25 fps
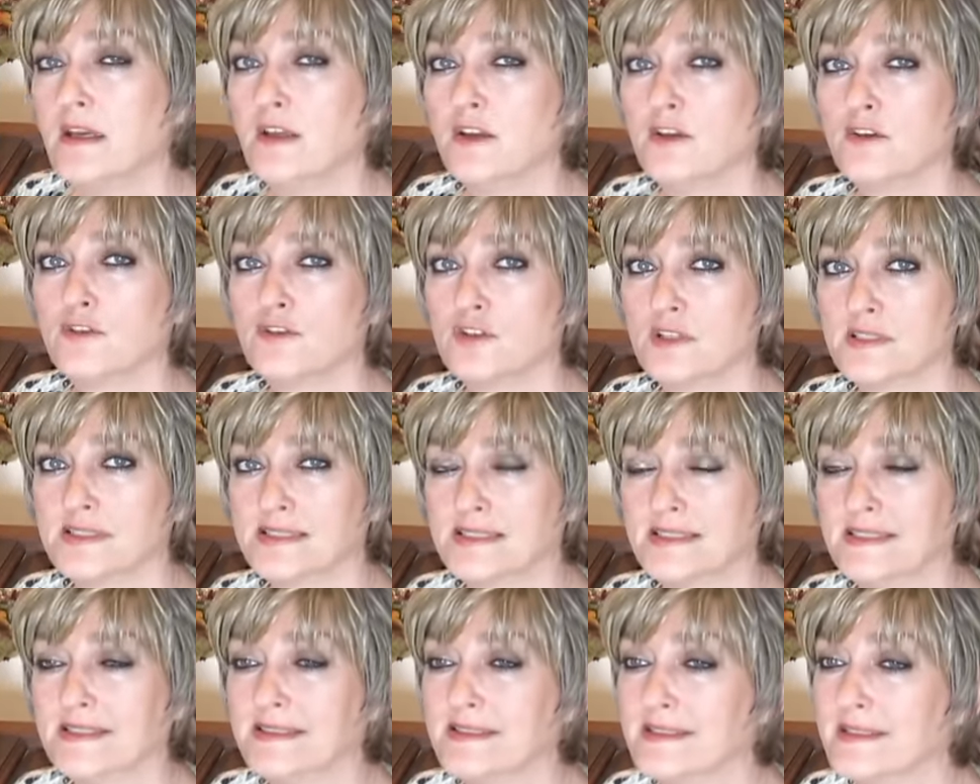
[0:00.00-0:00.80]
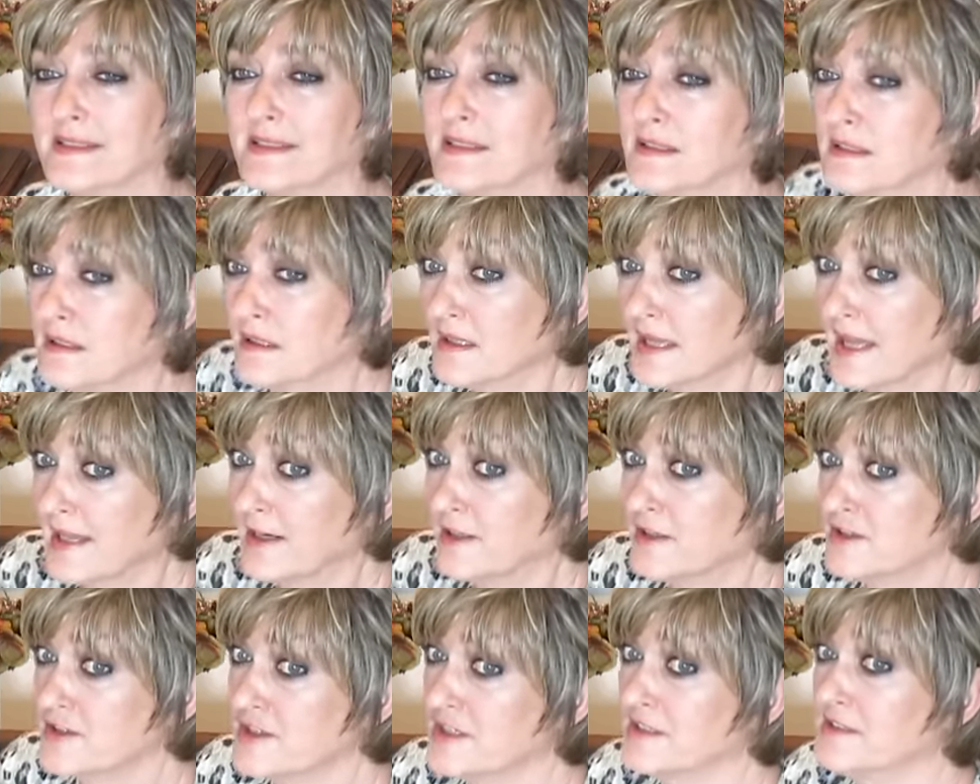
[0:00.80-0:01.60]
You just need to get a little
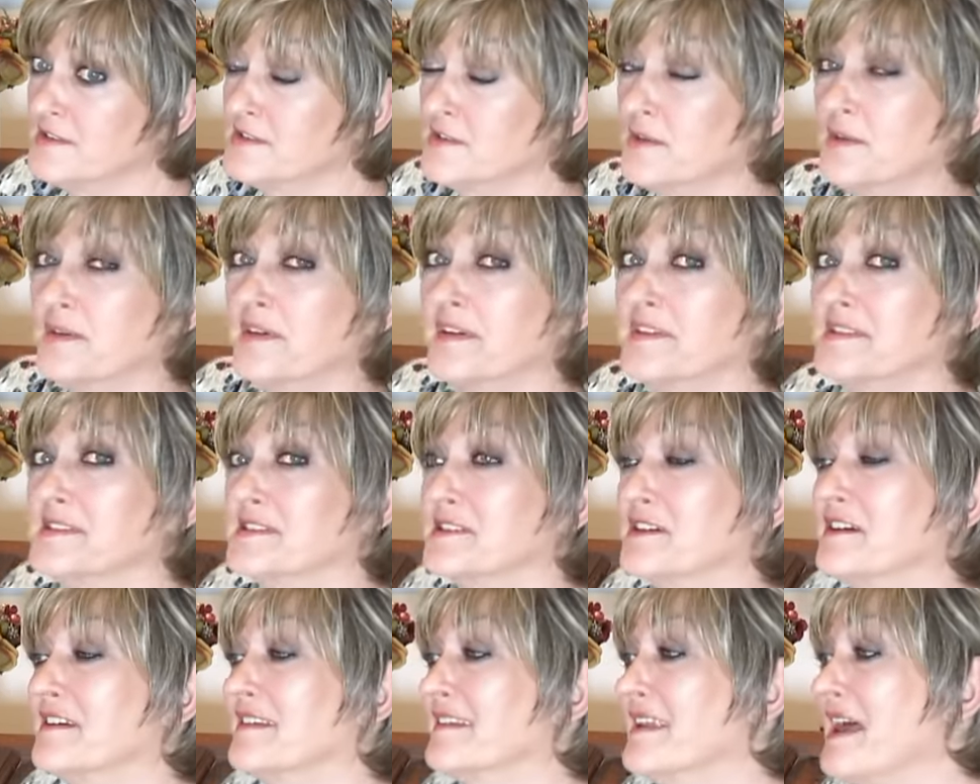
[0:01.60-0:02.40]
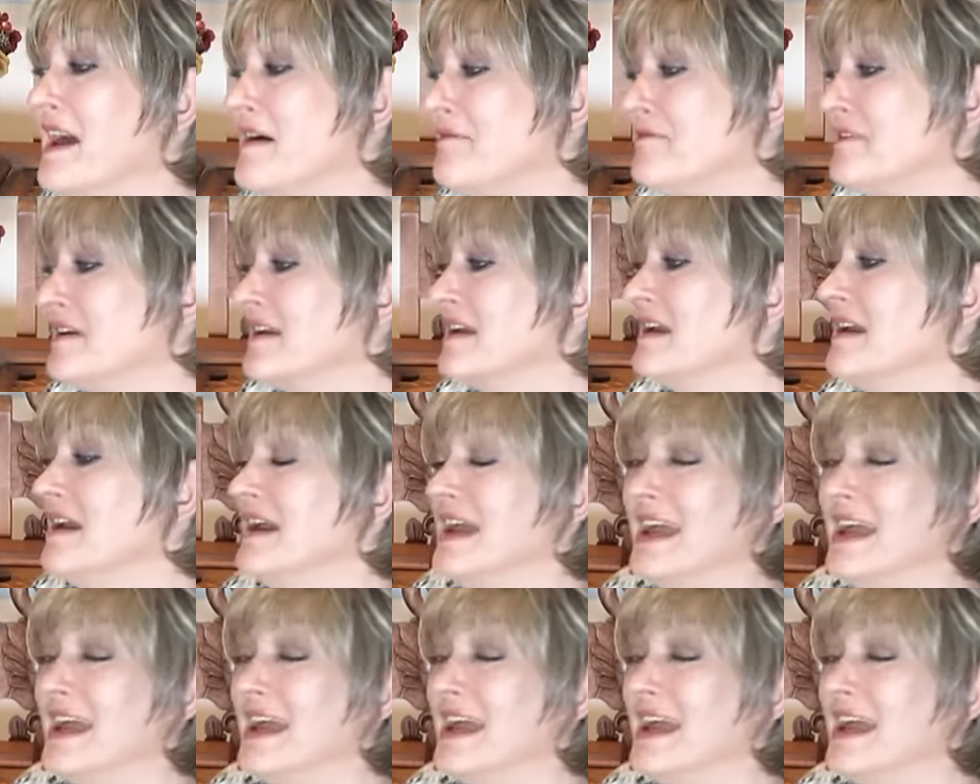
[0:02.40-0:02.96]
energy so you can start laughing,